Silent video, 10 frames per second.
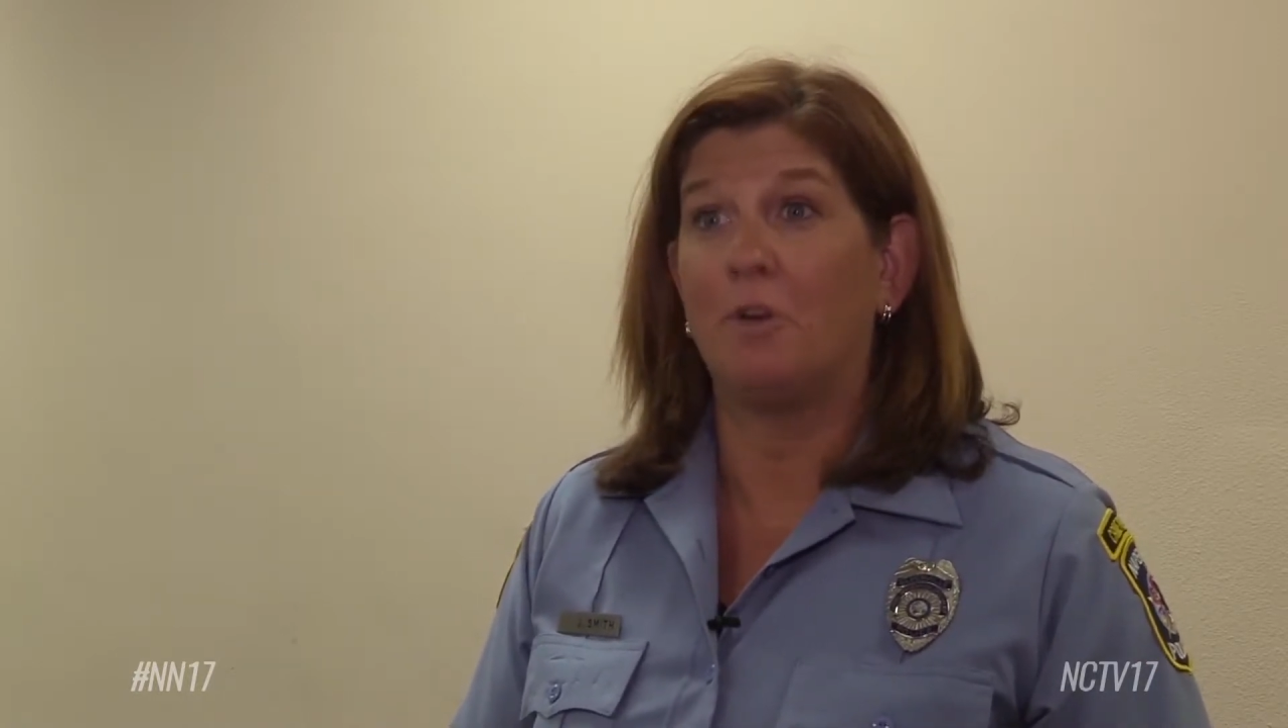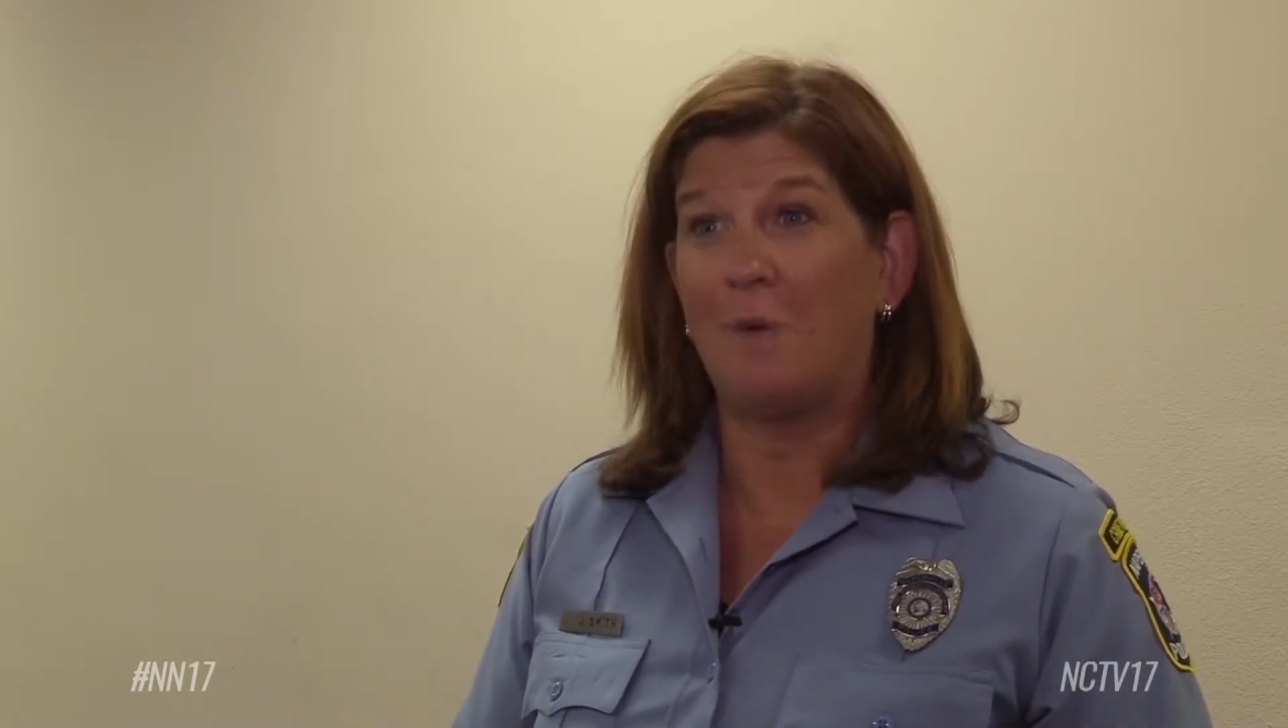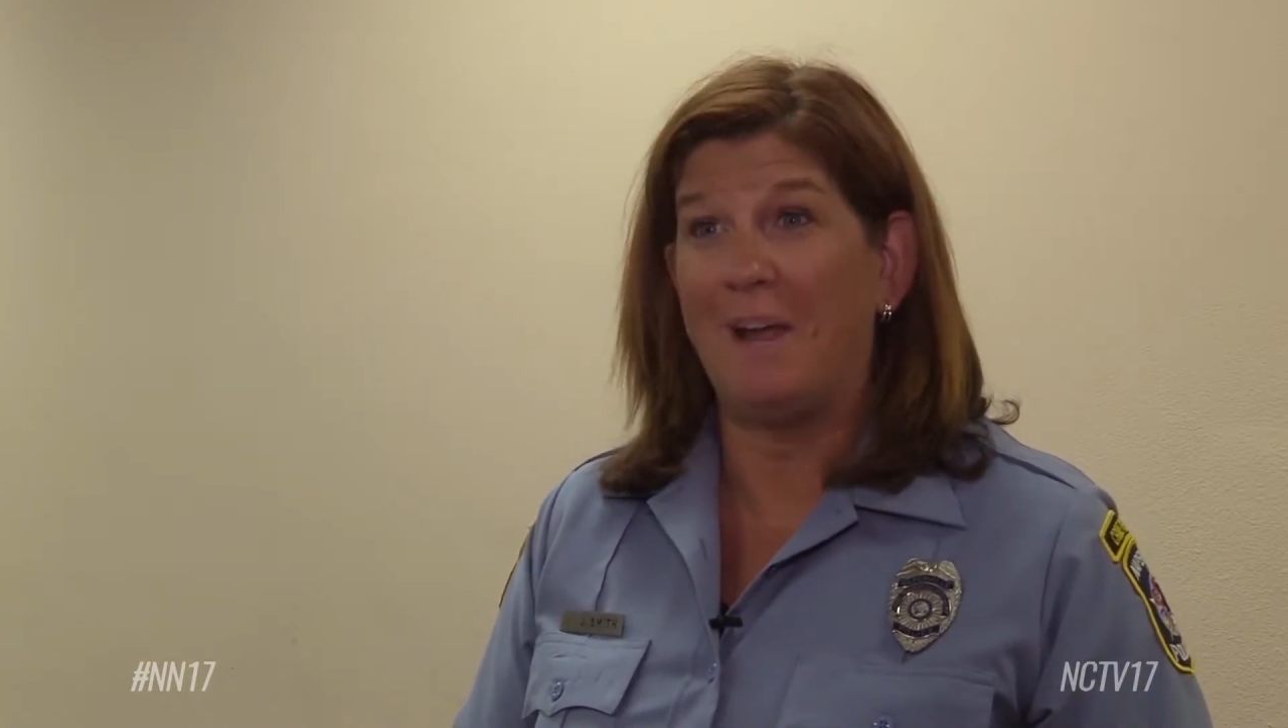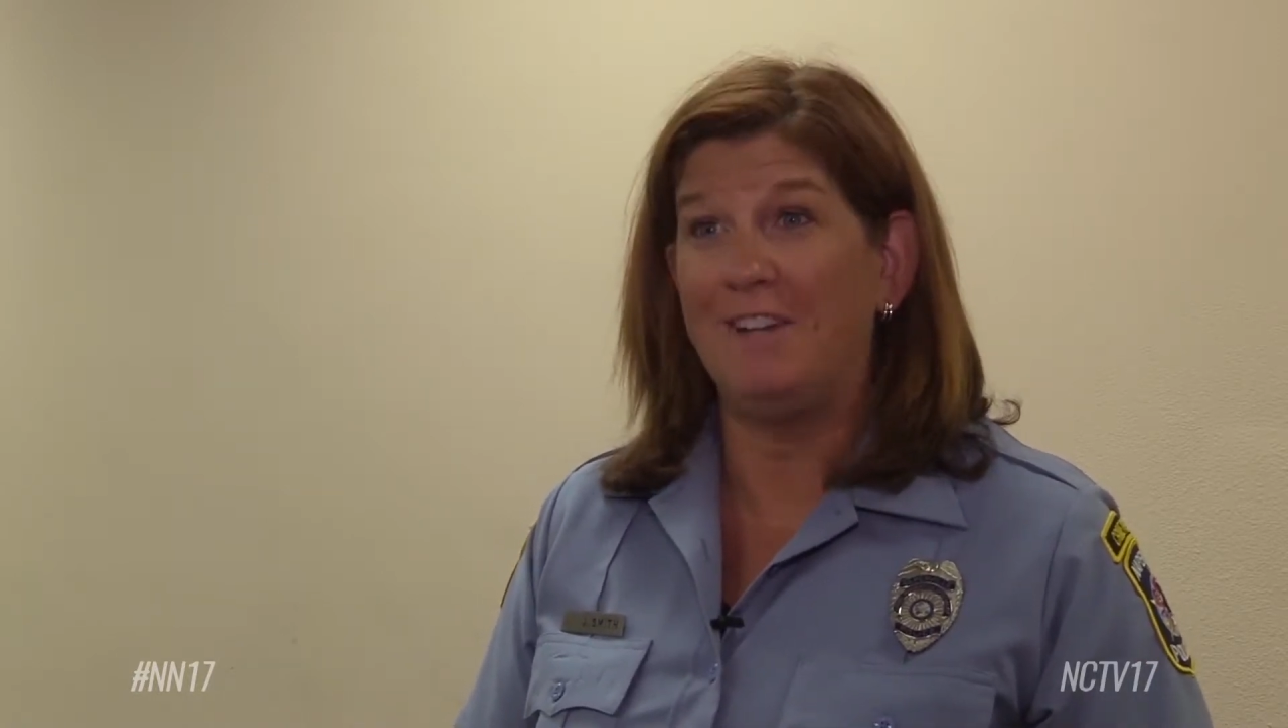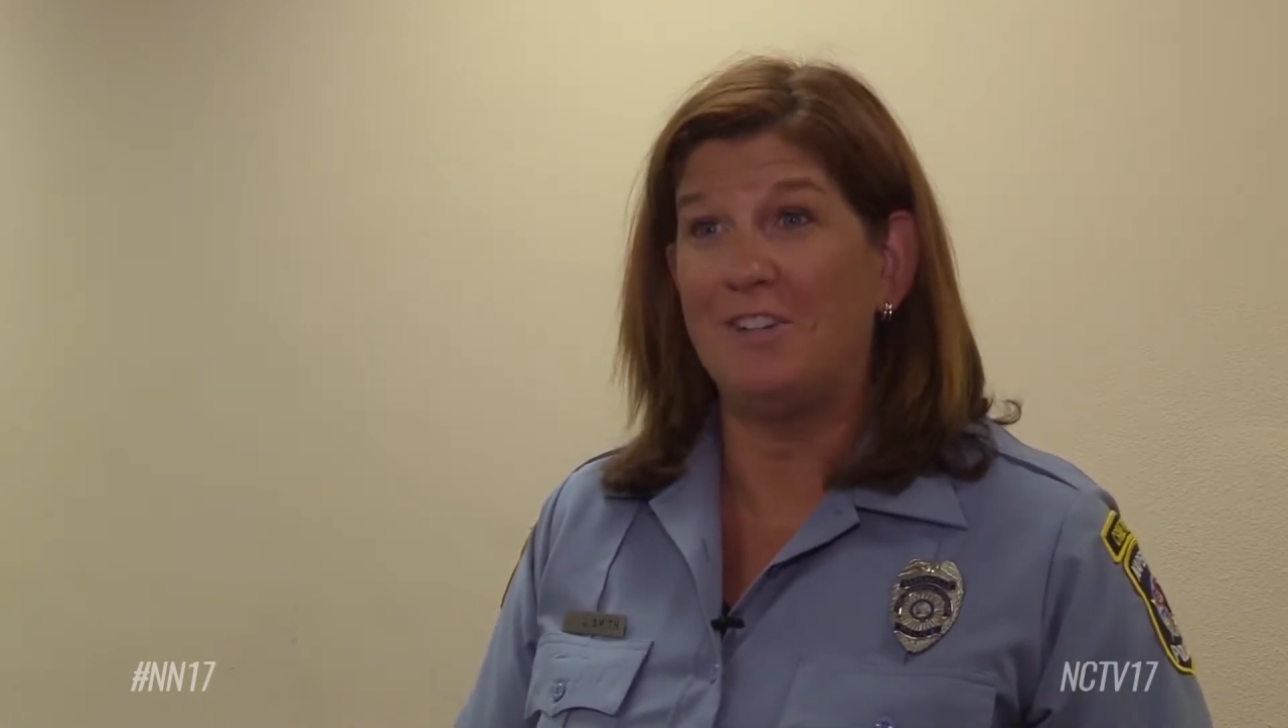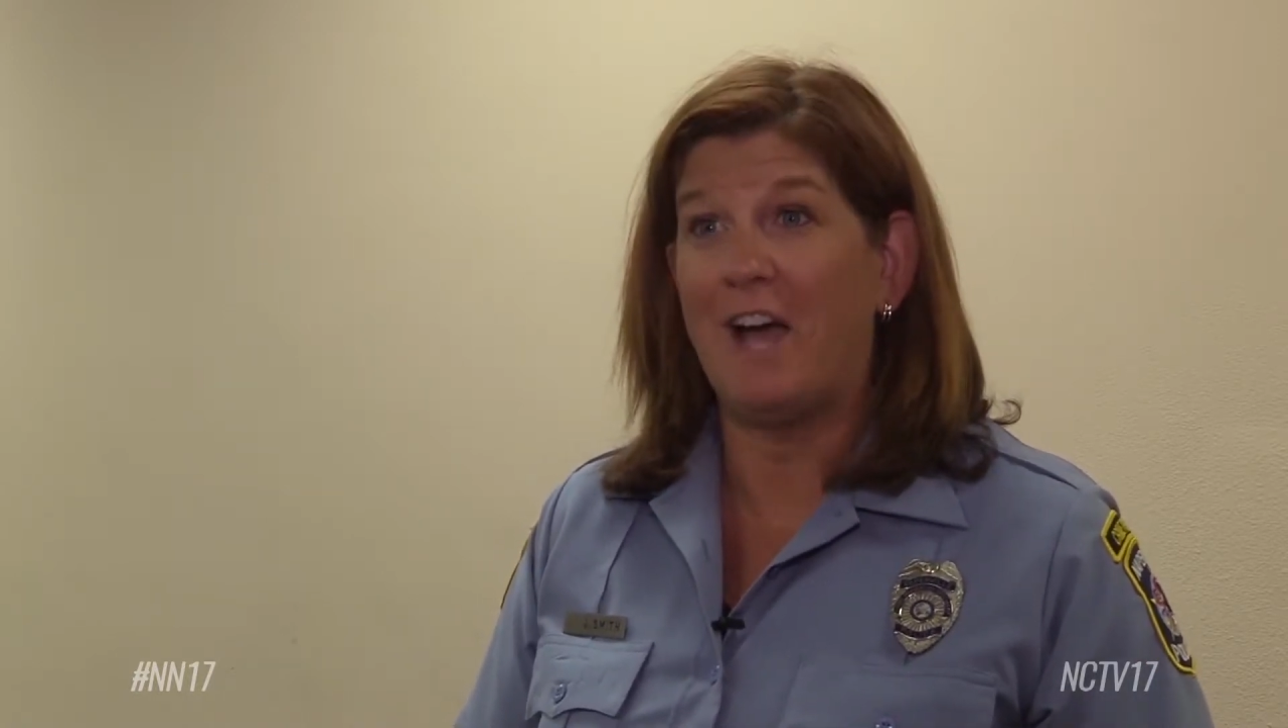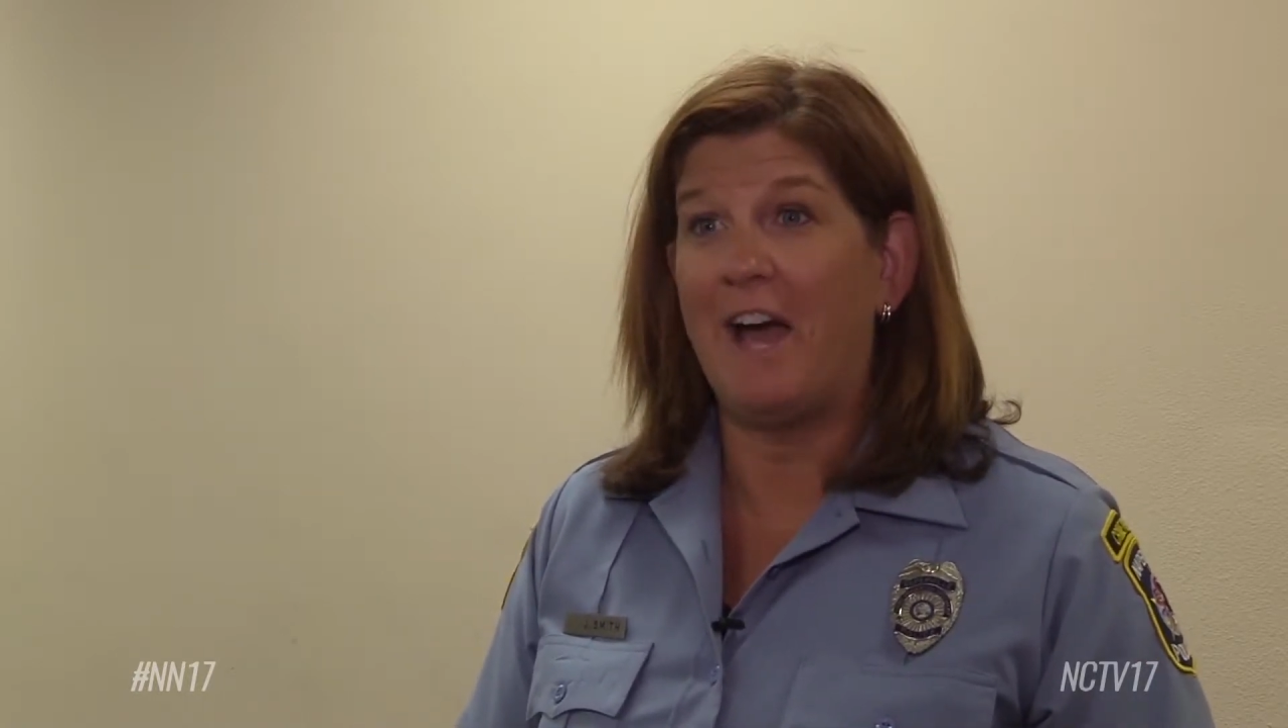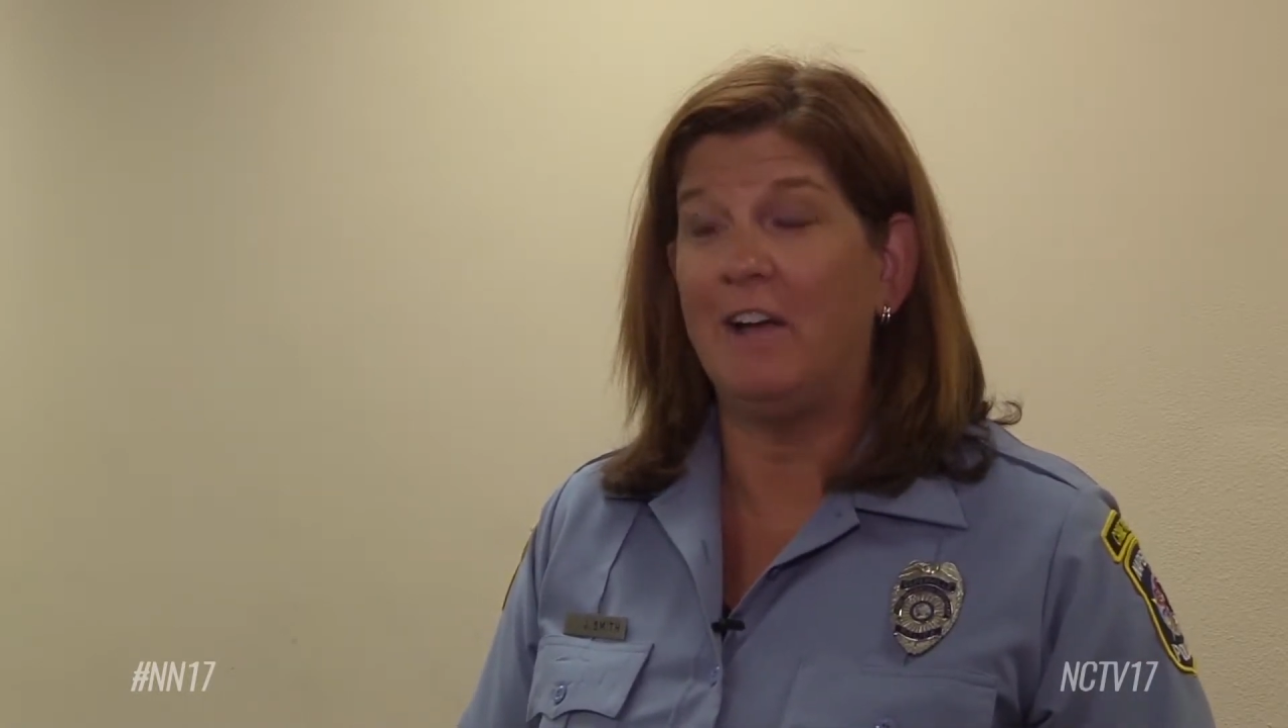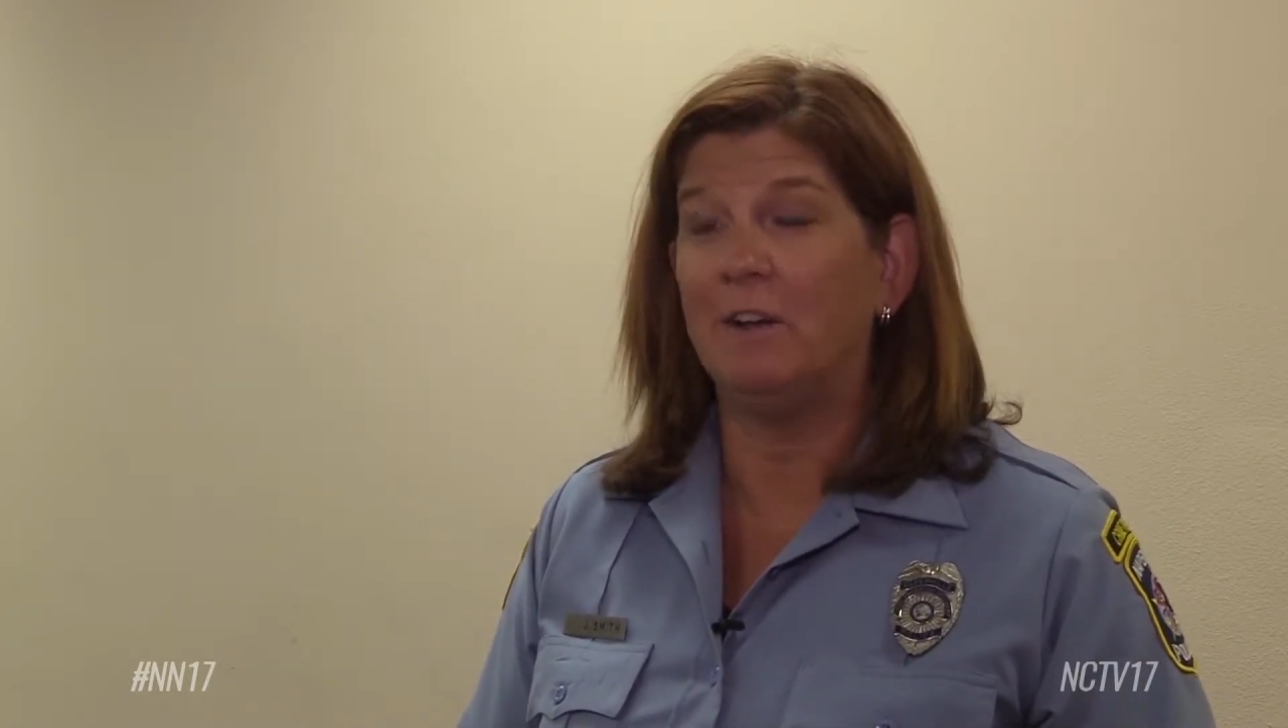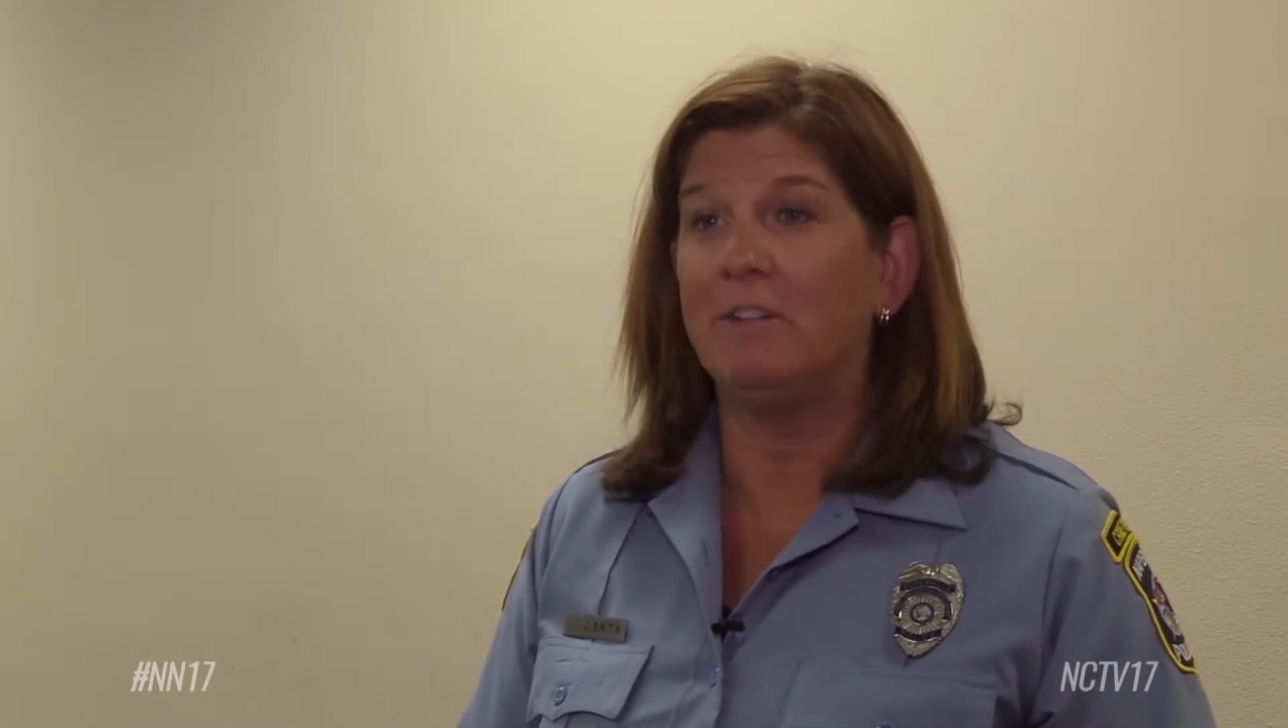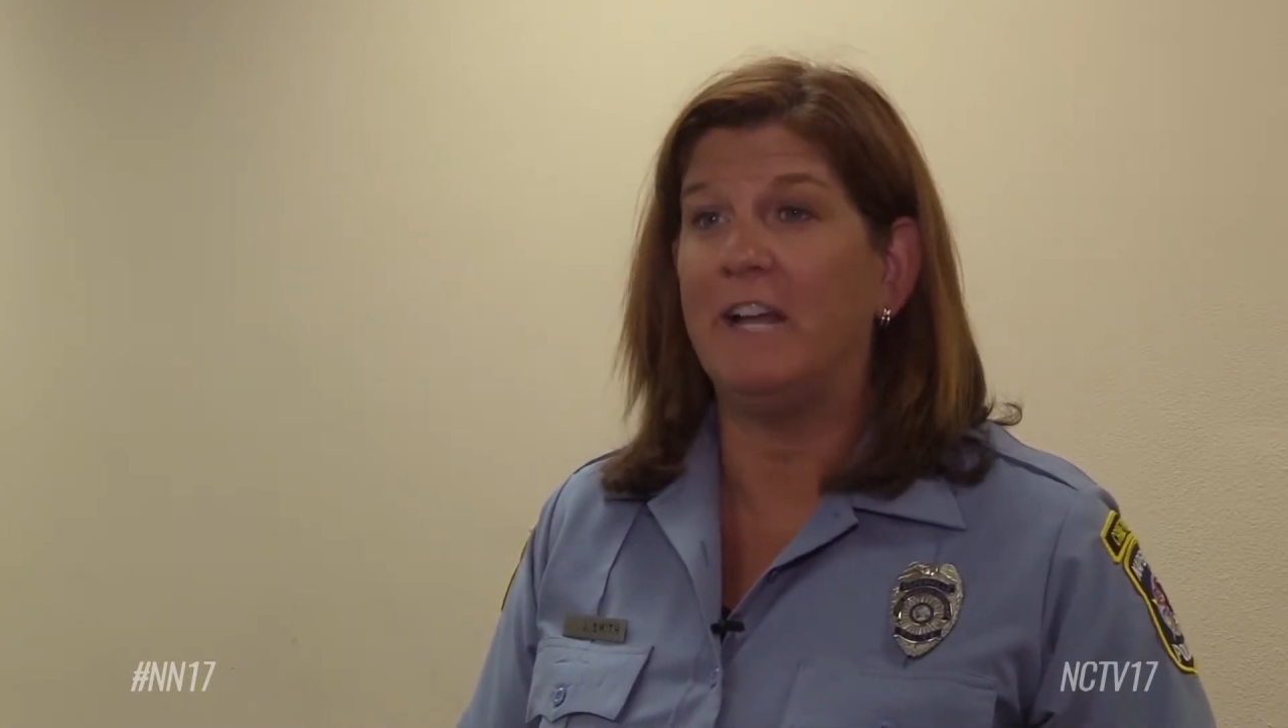grandchild,